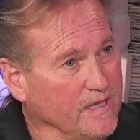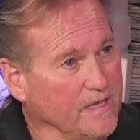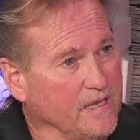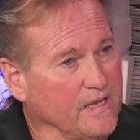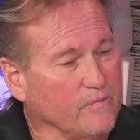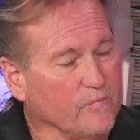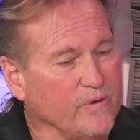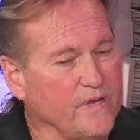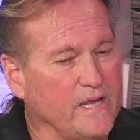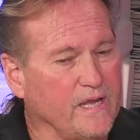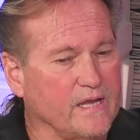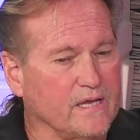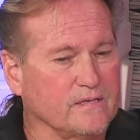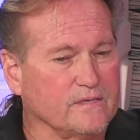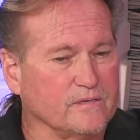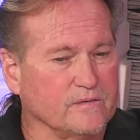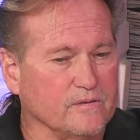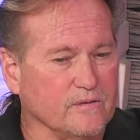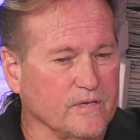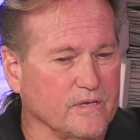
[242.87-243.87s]
And we had
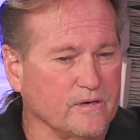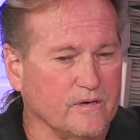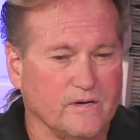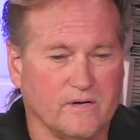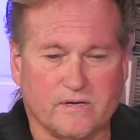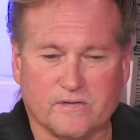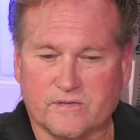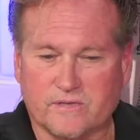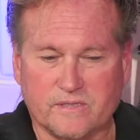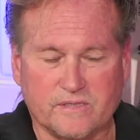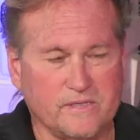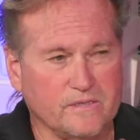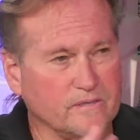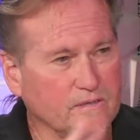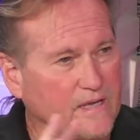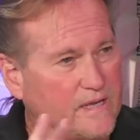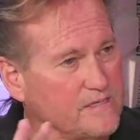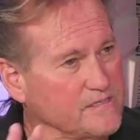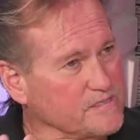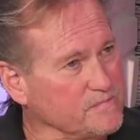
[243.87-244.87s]
to look at all the
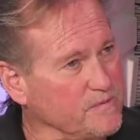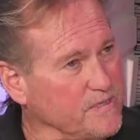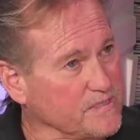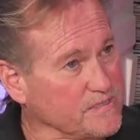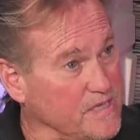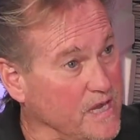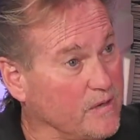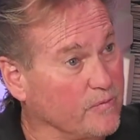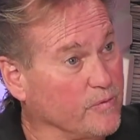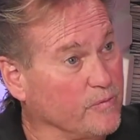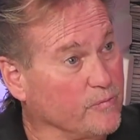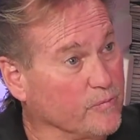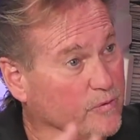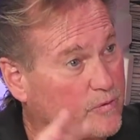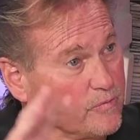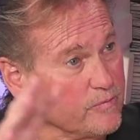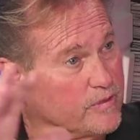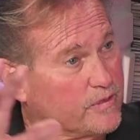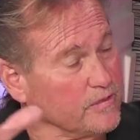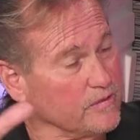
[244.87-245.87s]
legal aspects, how we
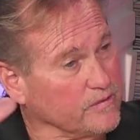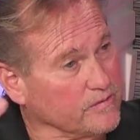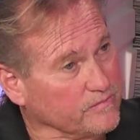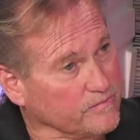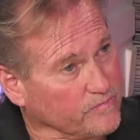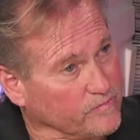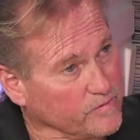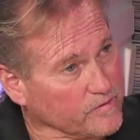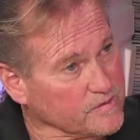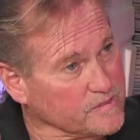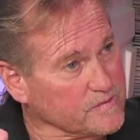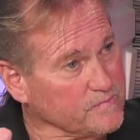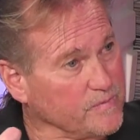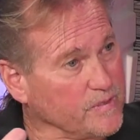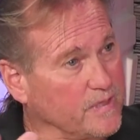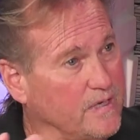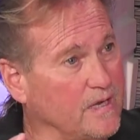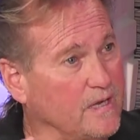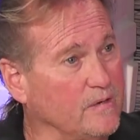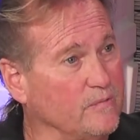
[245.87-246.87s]
work with law
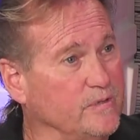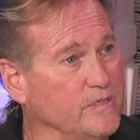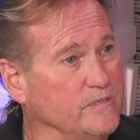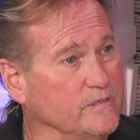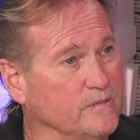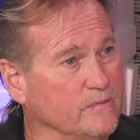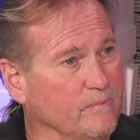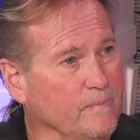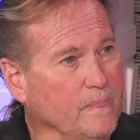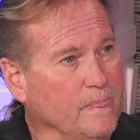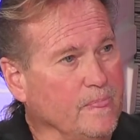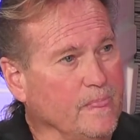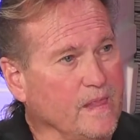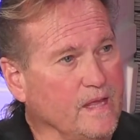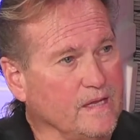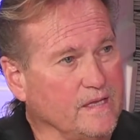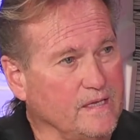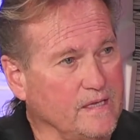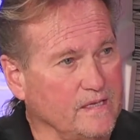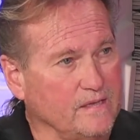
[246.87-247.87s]
enforcement, how we don't
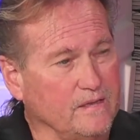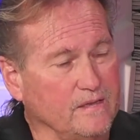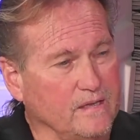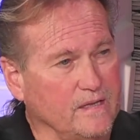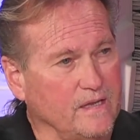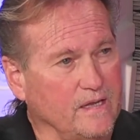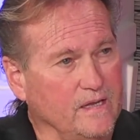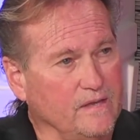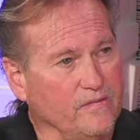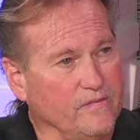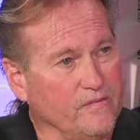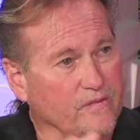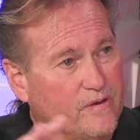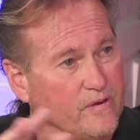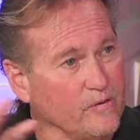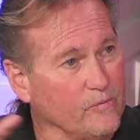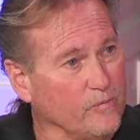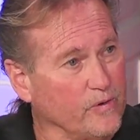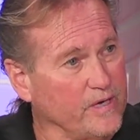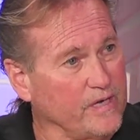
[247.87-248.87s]
get in
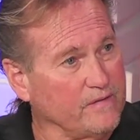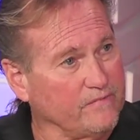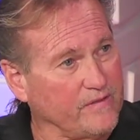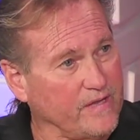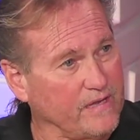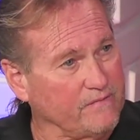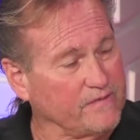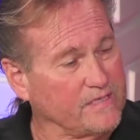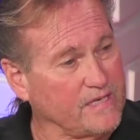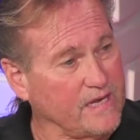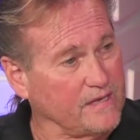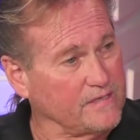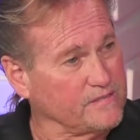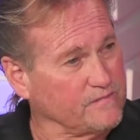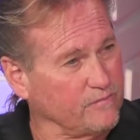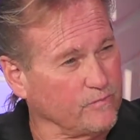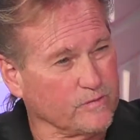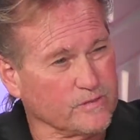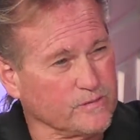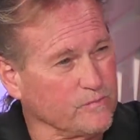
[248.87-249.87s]
their way if they have a task
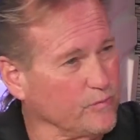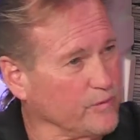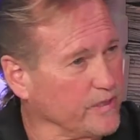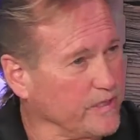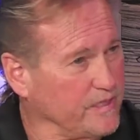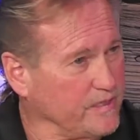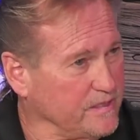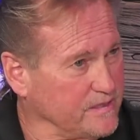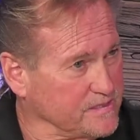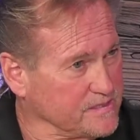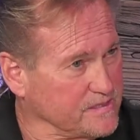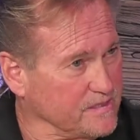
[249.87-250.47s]
force working on something.